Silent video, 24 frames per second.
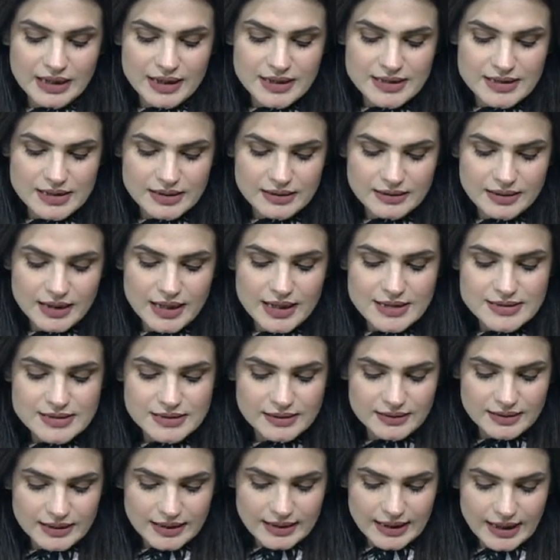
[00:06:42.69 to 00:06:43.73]

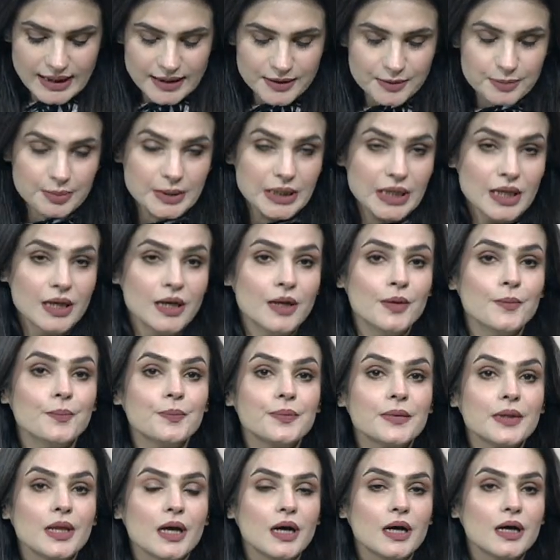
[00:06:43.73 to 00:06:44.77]
Hassan Al-Arbi.
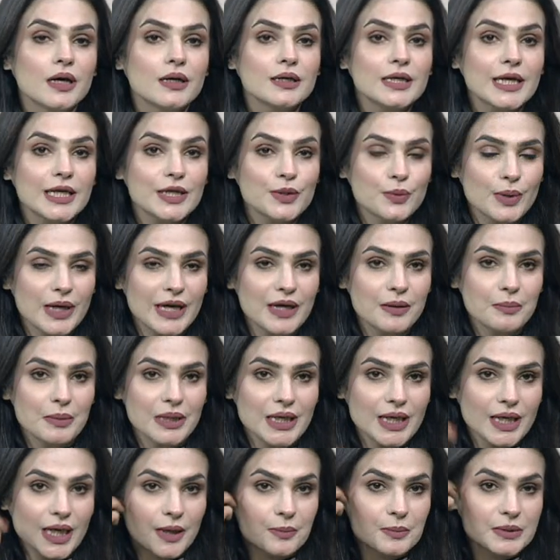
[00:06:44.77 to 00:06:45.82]
Can you hear
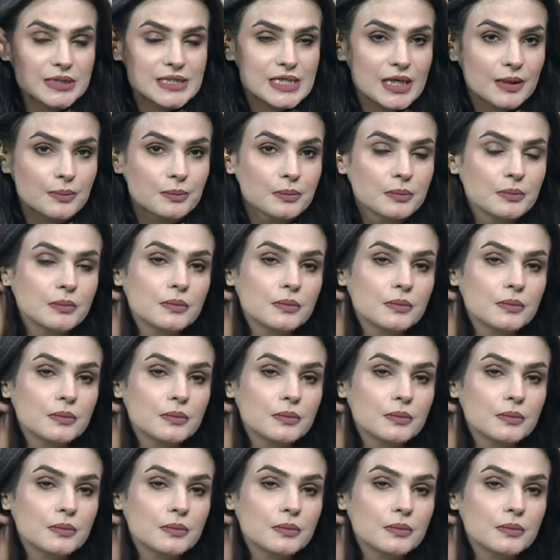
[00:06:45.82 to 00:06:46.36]
me, Ahmed Sahab?